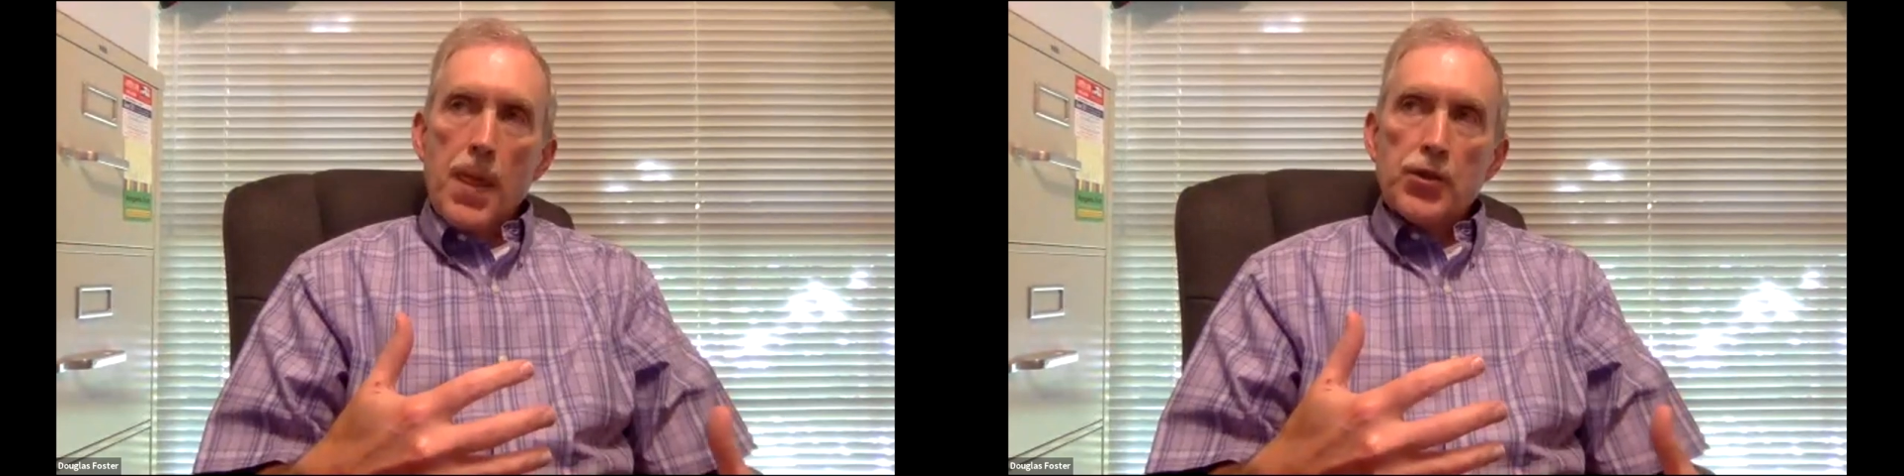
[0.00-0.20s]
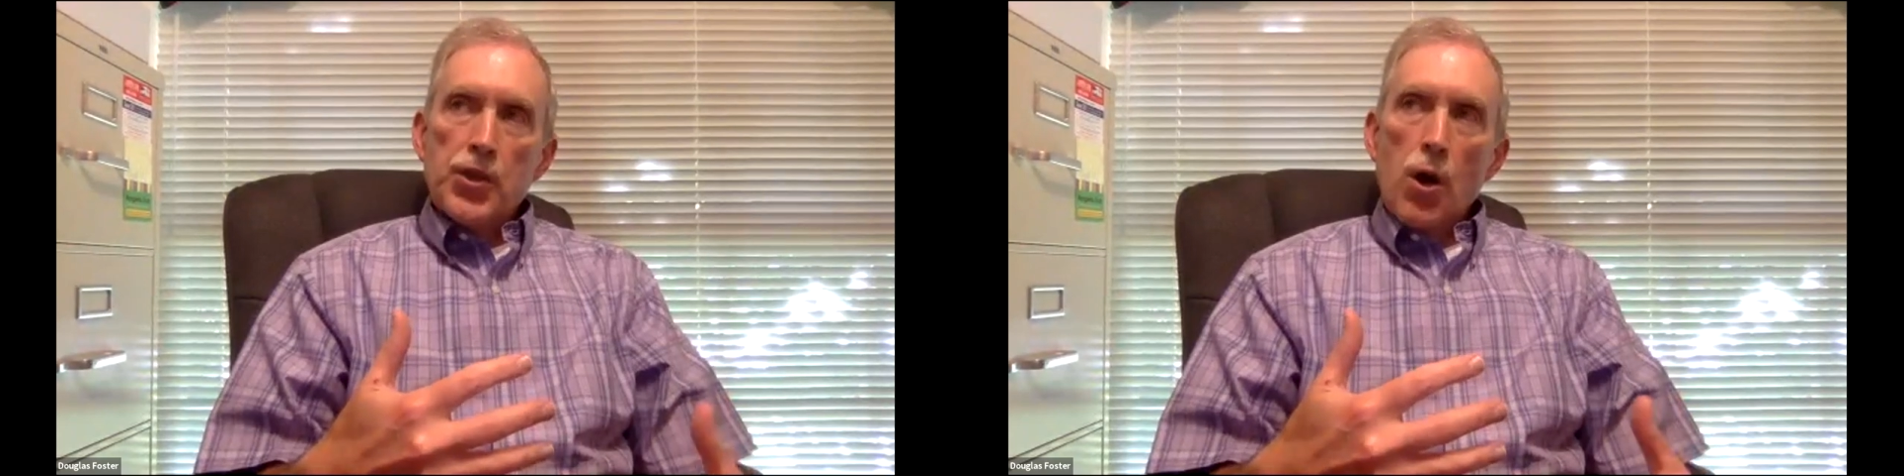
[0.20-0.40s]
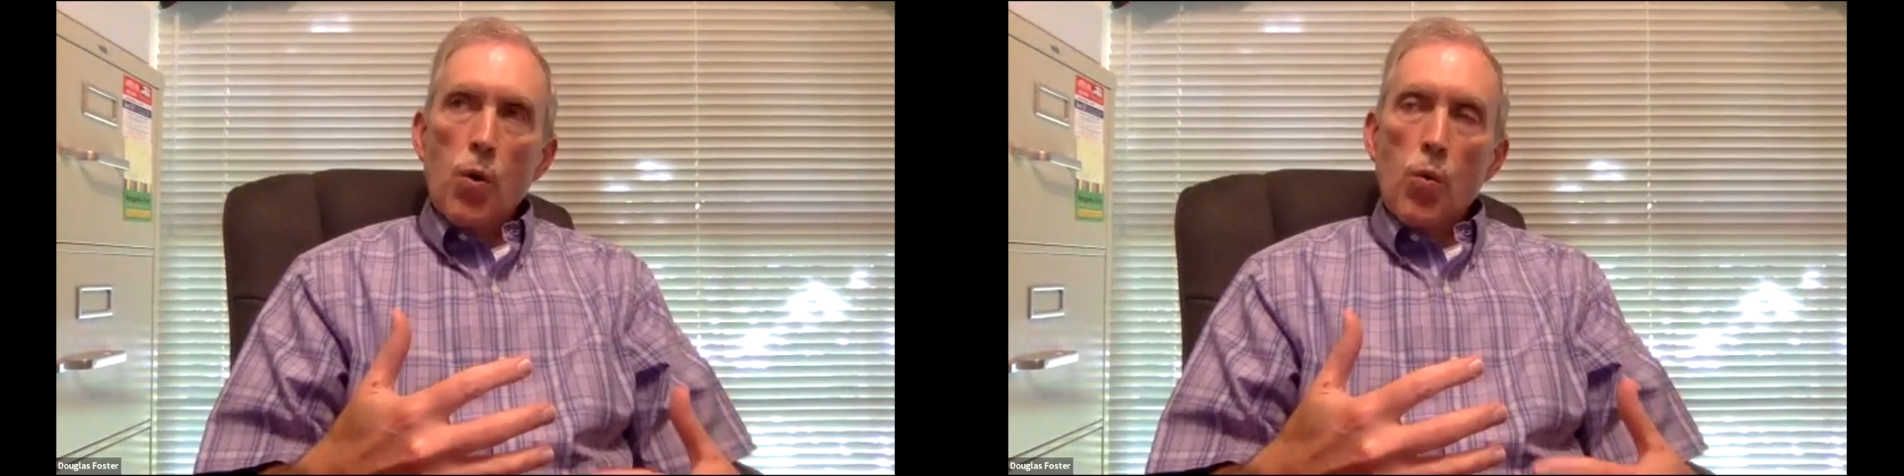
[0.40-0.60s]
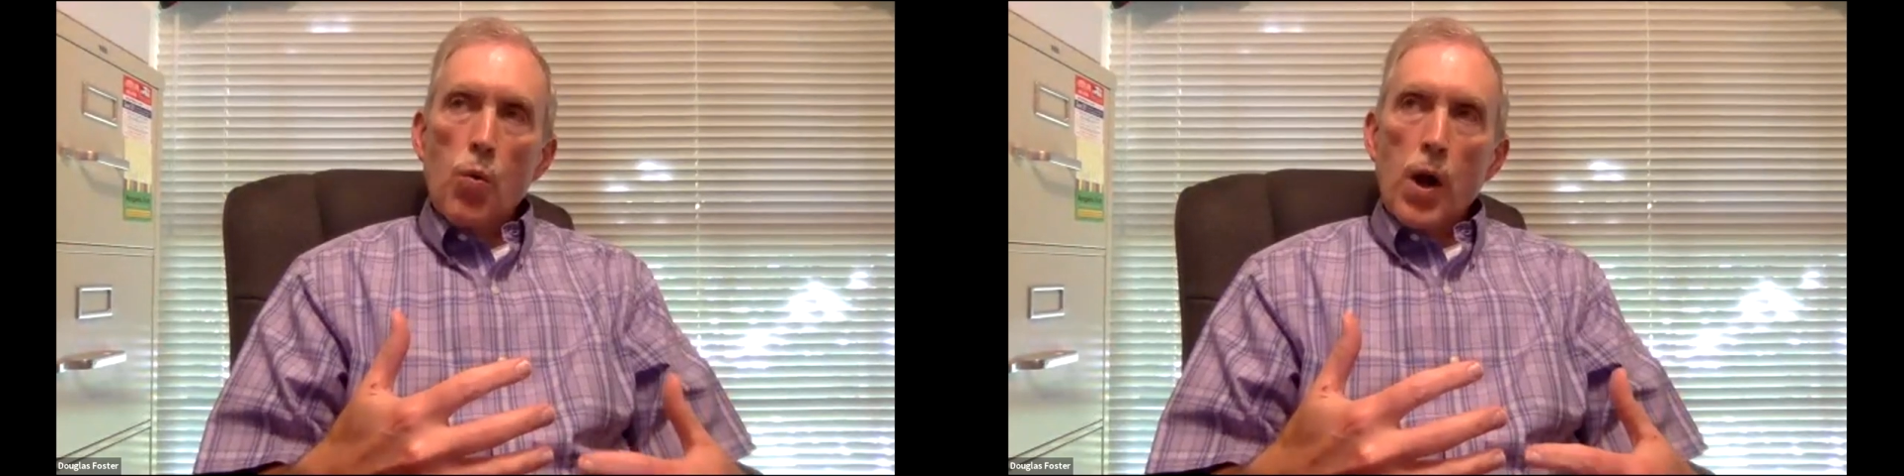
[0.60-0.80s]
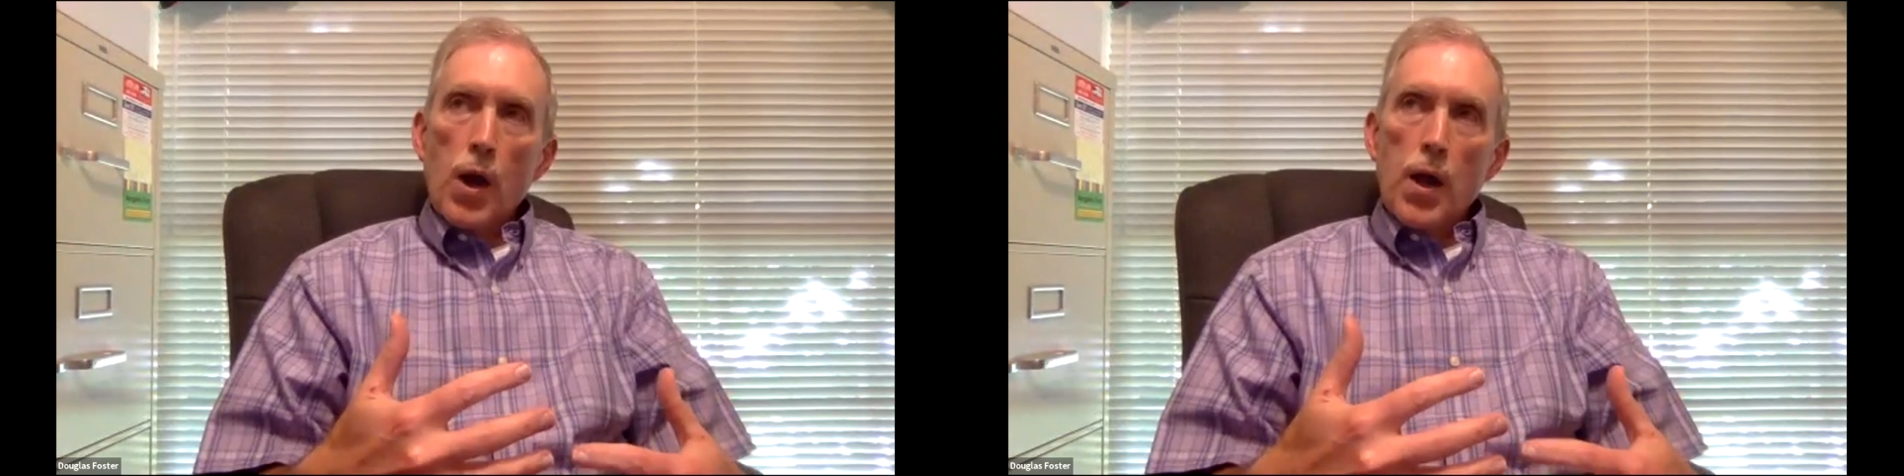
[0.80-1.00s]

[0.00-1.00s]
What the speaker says: So,